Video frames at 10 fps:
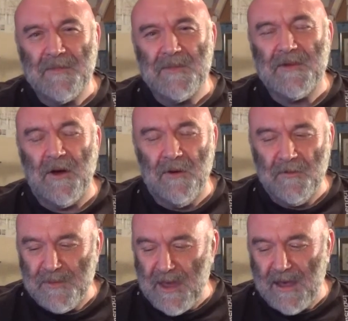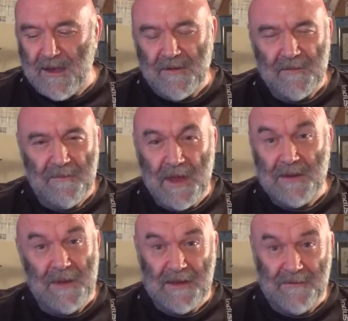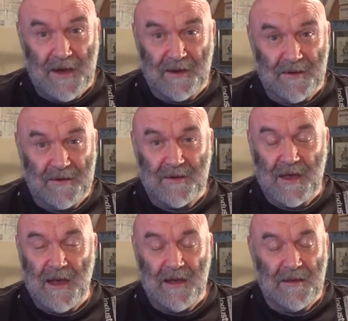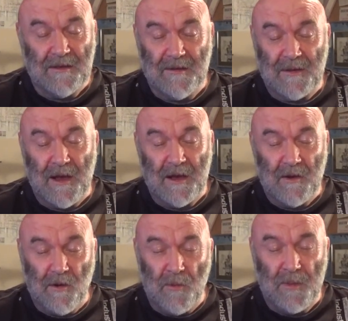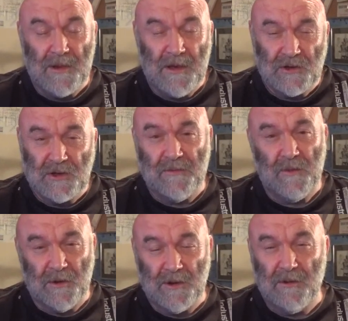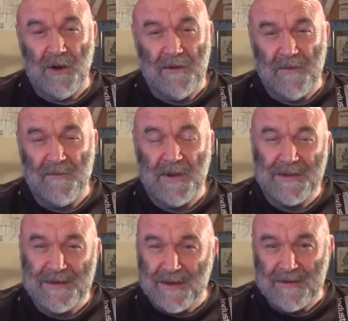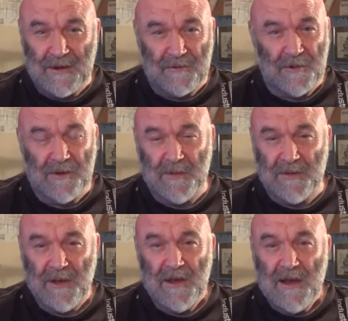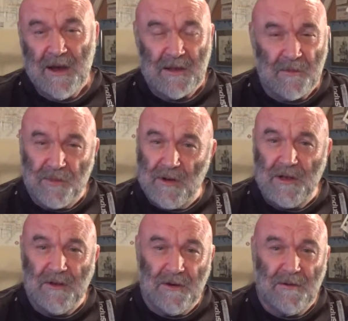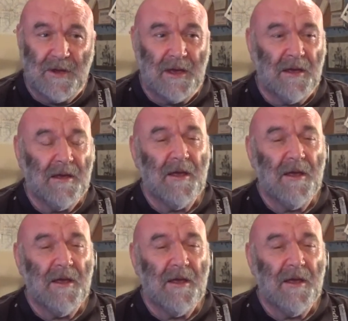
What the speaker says: So yeah, many, many thanks, and I hope each and every one of you have a fantastic Christmas and a brilliant New Year.